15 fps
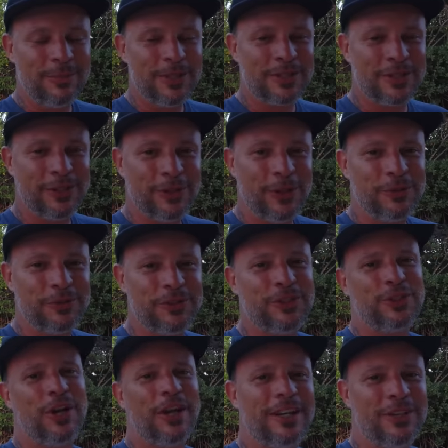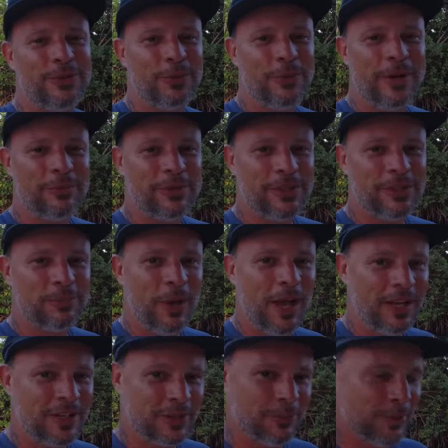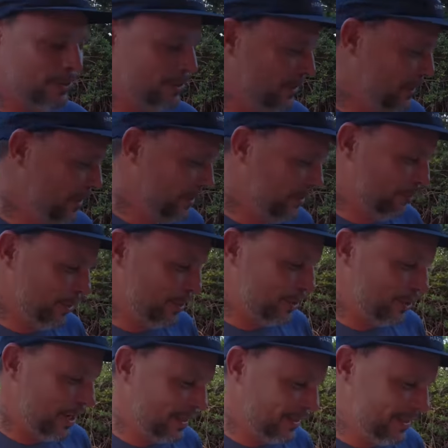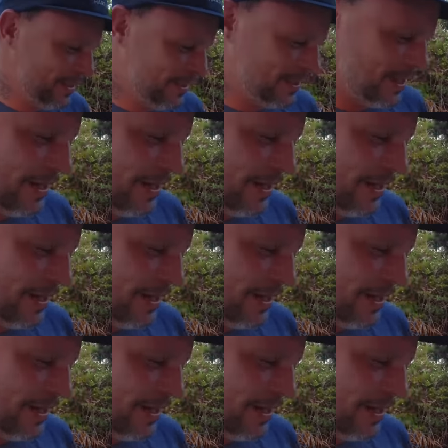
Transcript: them as close to Chinese ribs as possible. But check these